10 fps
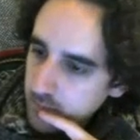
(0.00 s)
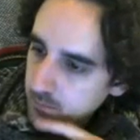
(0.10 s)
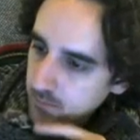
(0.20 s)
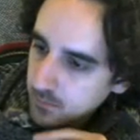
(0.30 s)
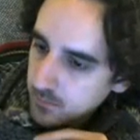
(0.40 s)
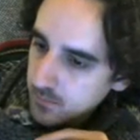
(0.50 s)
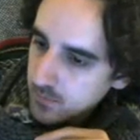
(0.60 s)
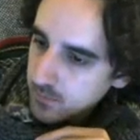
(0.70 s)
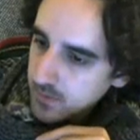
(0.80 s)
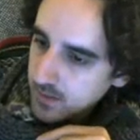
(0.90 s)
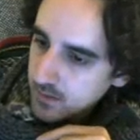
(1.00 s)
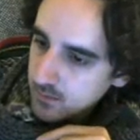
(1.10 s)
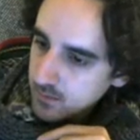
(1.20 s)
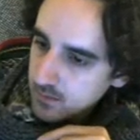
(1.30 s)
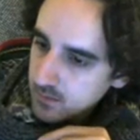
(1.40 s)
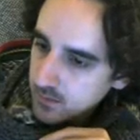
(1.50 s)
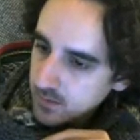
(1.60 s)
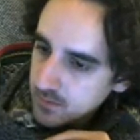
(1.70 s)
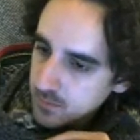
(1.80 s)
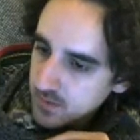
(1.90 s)
make it so it's not as busy.
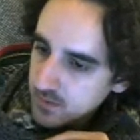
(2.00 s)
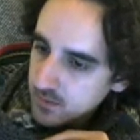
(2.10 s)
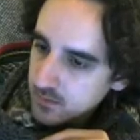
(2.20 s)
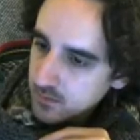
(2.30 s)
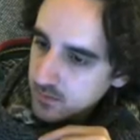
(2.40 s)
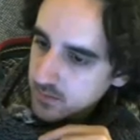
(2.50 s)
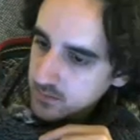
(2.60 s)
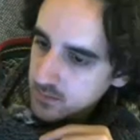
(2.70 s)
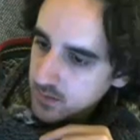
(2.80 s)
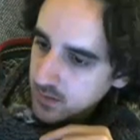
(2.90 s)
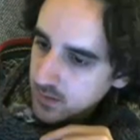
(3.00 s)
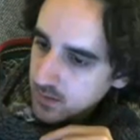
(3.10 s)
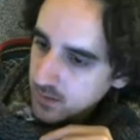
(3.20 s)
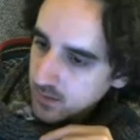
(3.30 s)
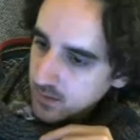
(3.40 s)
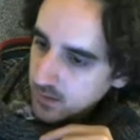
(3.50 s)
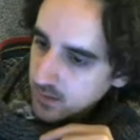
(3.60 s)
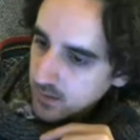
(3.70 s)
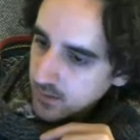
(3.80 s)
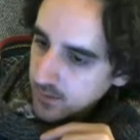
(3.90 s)
So on the
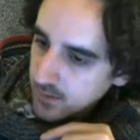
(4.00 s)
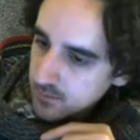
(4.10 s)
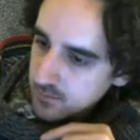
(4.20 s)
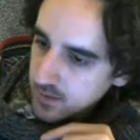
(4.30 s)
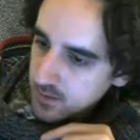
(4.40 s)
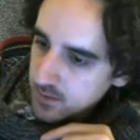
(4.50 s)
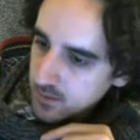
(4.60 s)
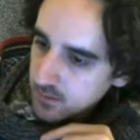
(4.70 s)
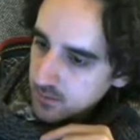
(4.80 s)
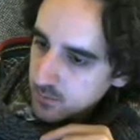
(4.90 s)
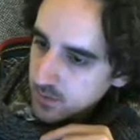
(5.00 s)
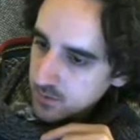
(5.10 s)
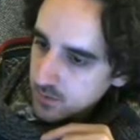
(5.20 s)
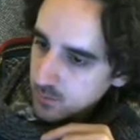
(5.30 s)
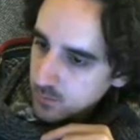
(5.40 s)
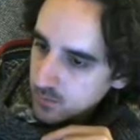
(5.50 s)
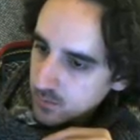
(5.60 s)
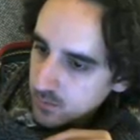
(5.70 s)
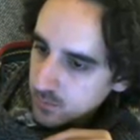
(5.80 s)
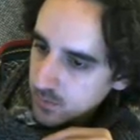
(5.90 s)
ratio, actually want to probably
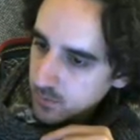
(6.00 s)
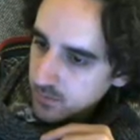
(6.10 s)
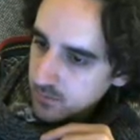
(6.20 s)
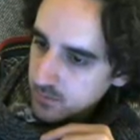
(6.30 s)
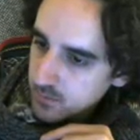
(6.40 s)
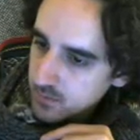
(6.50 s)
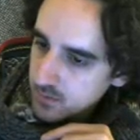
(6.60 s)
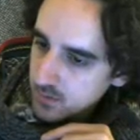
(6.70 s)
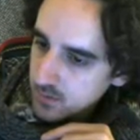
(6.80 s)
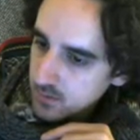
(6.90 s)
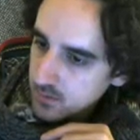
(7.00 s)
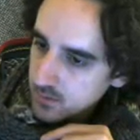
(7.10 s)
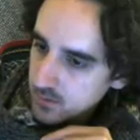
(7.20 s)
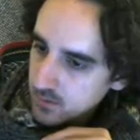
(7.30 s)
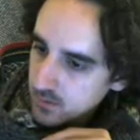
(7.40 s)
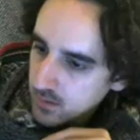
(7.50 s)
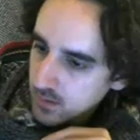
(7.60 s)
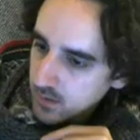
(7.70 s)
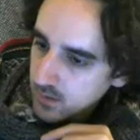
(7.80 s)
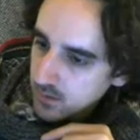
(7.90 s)
reduce it,
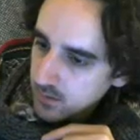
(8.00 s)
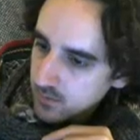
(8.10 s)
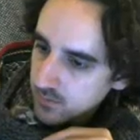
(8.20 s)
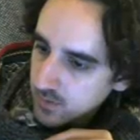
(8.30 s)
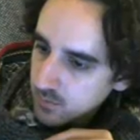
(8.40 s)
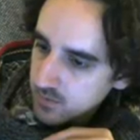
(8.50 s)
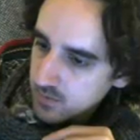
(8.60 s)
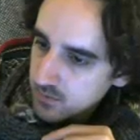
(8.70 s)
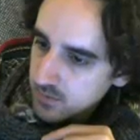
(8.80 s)
frequency ratio.